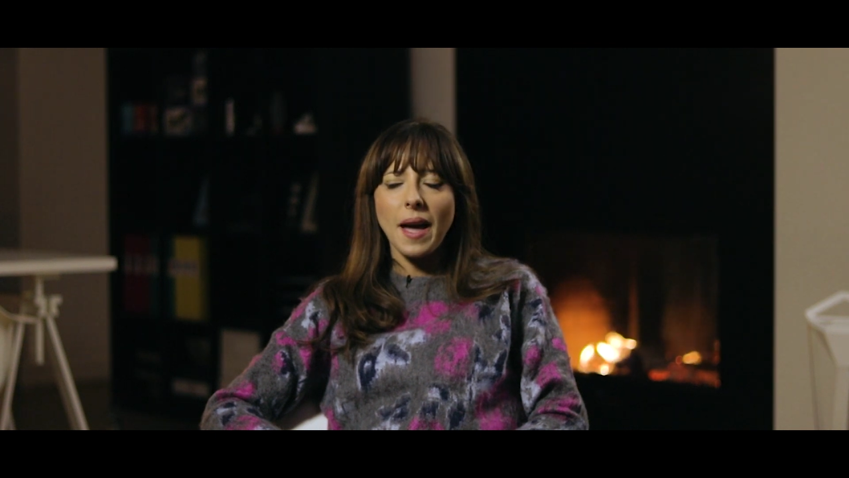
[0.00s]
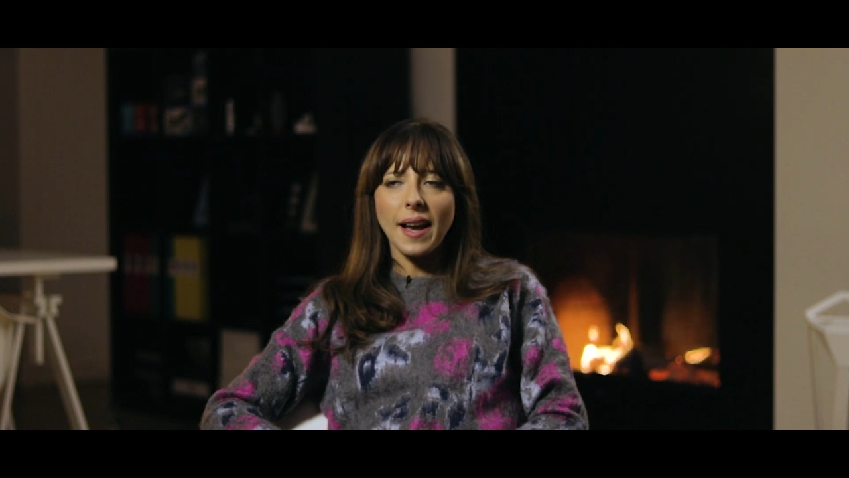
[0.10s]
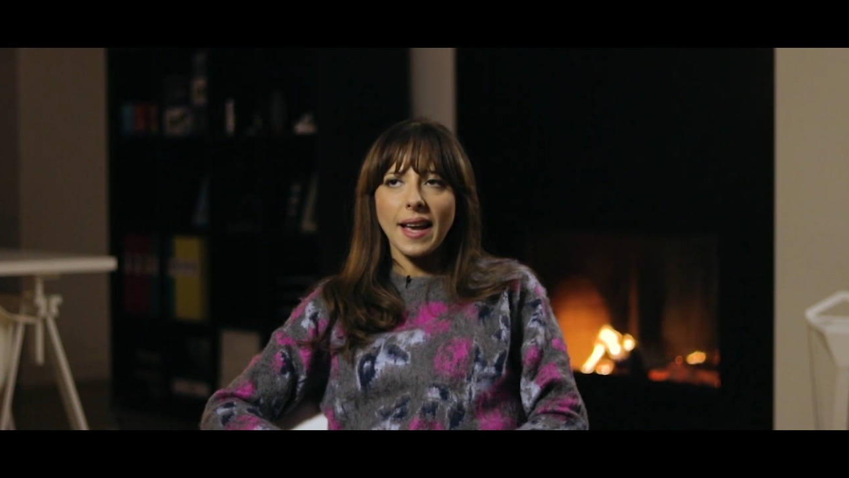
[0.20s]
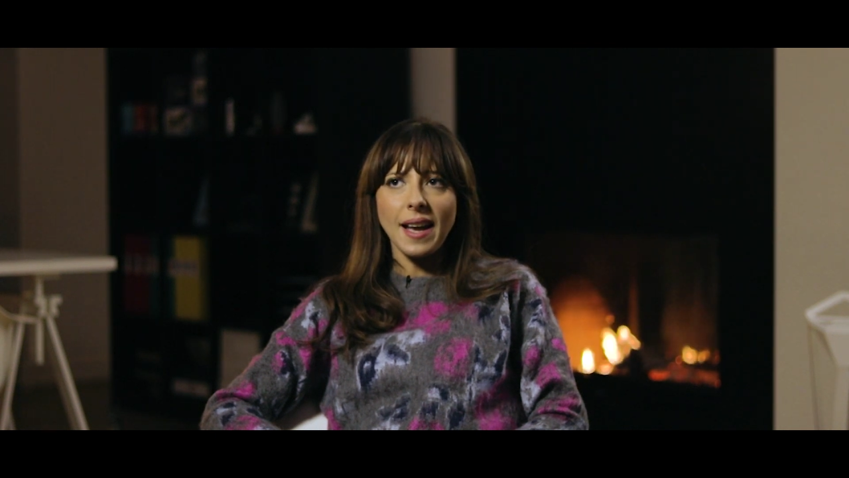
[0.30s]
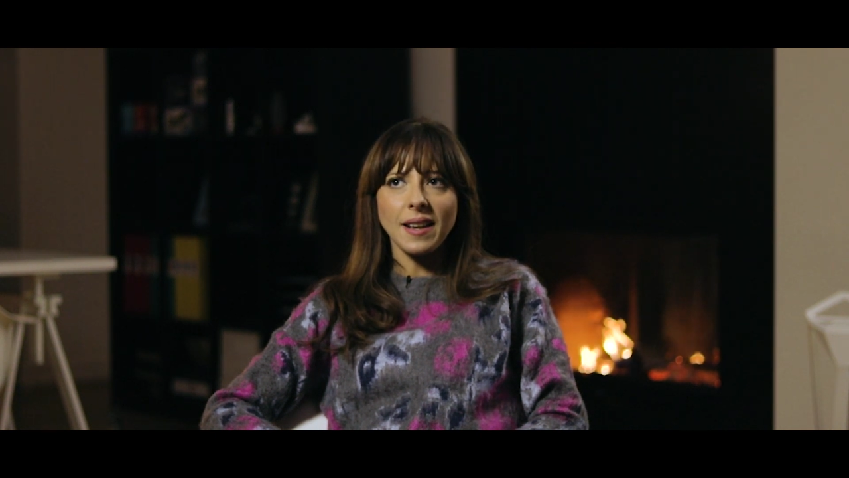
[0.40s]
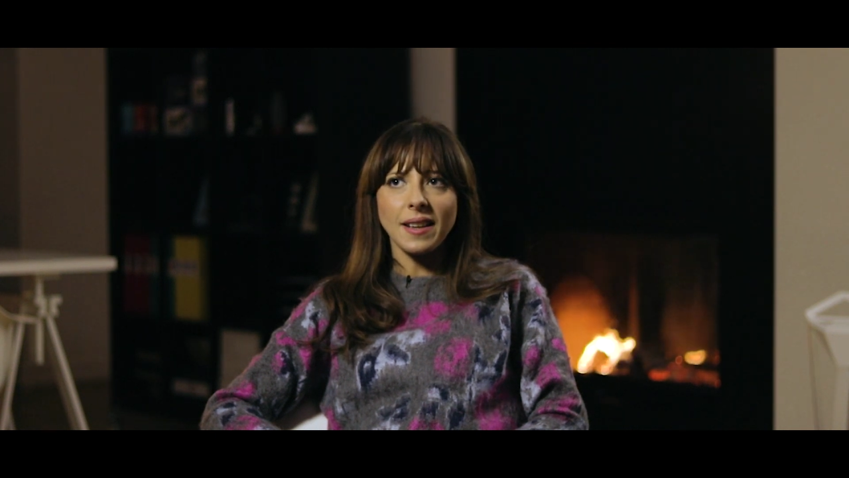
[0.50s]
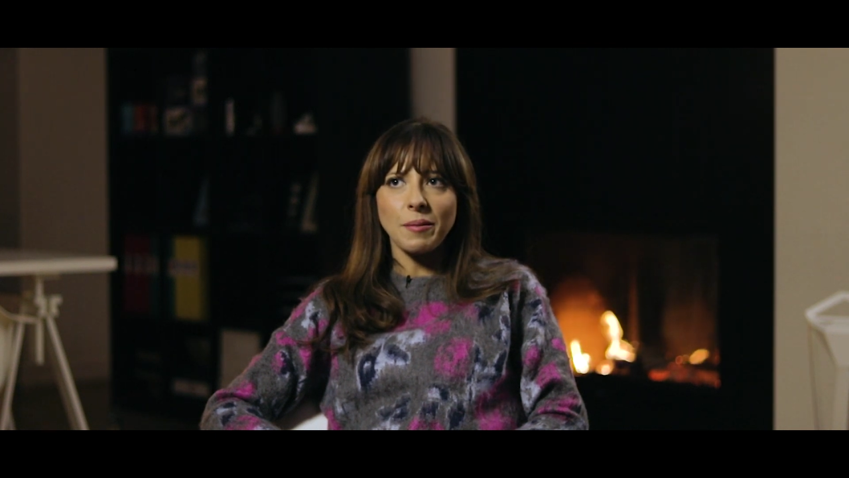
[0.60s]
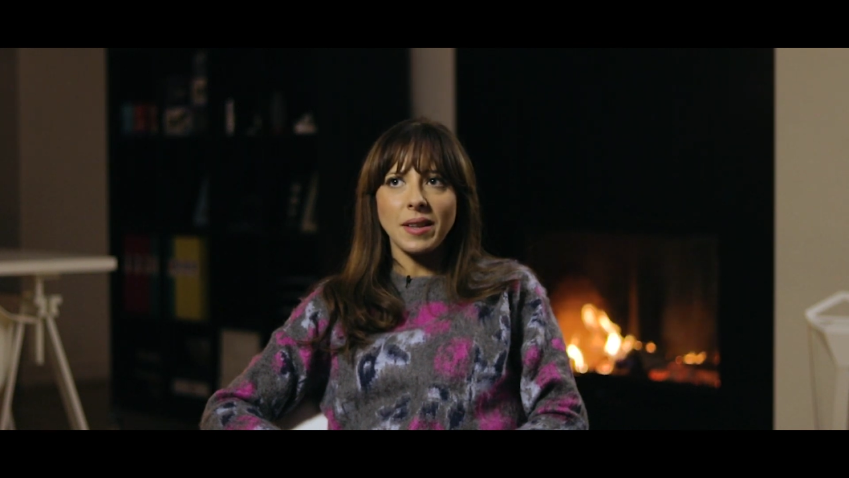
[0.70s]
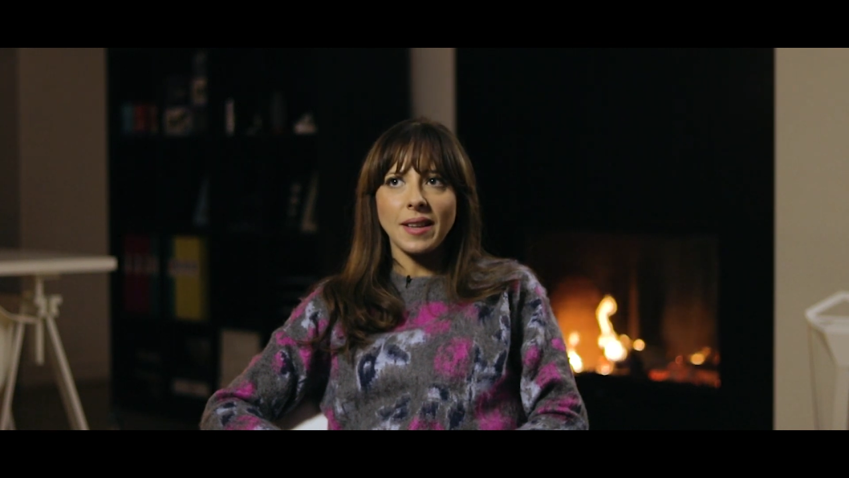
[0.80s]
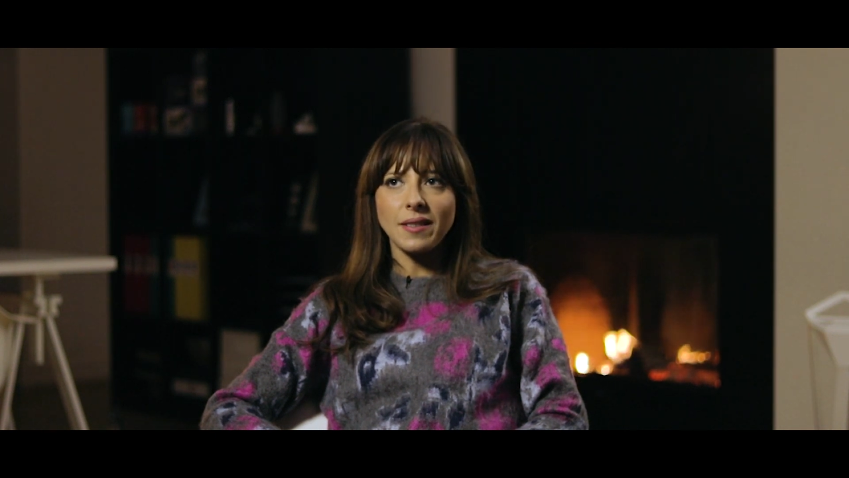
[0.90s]
Again, I
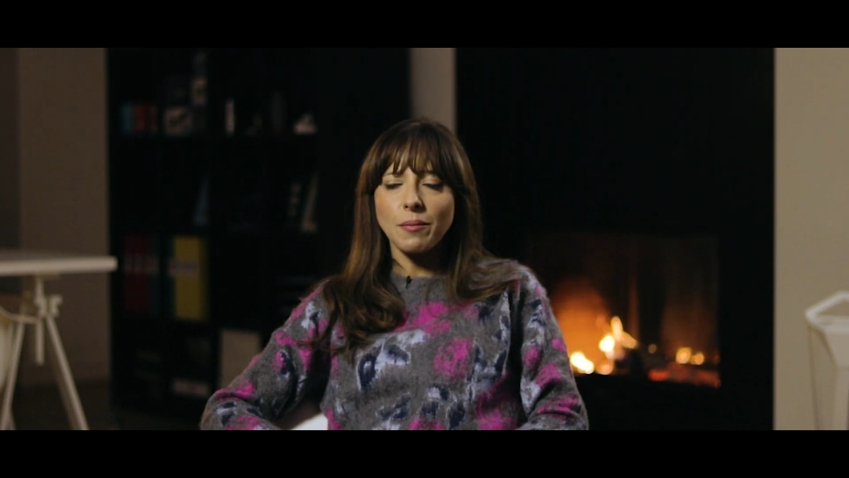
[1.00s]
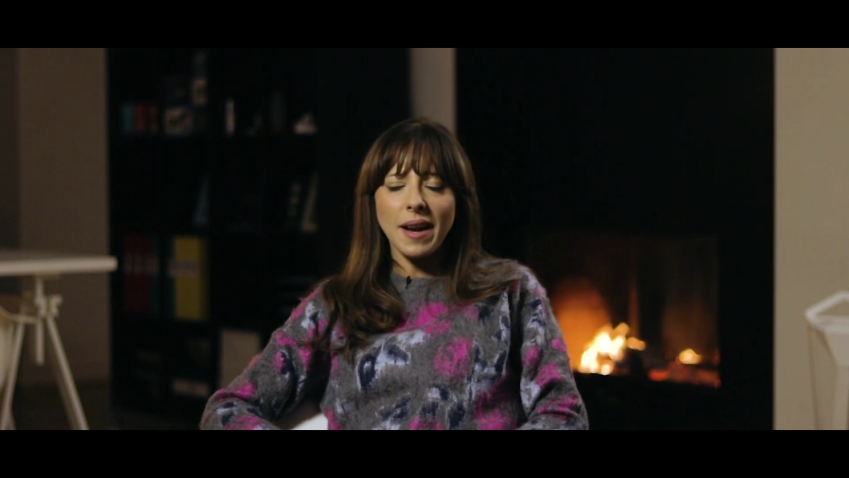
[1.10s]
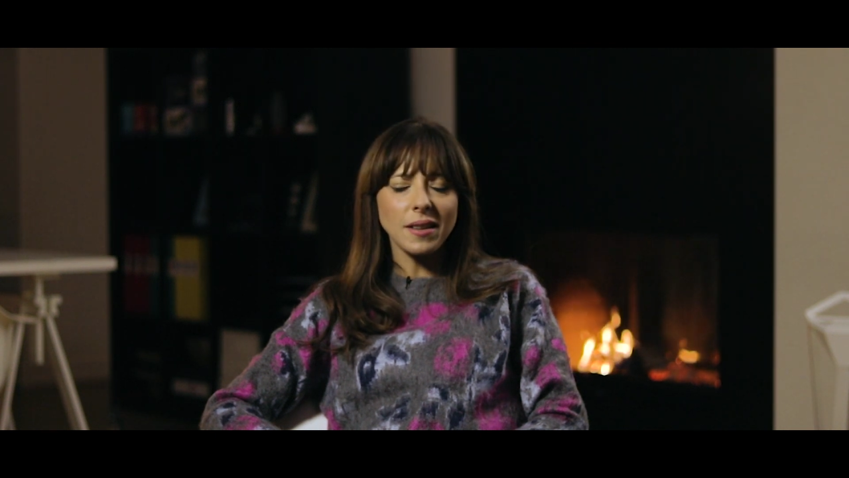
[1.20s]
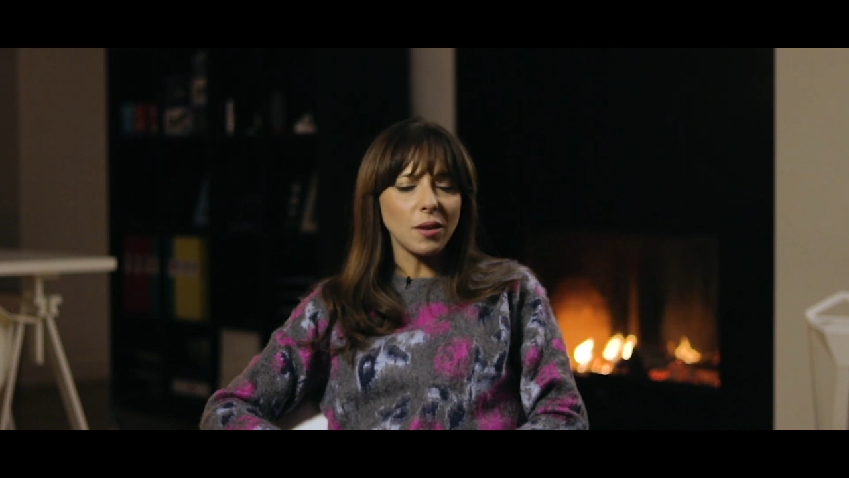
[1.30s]
mean, I admire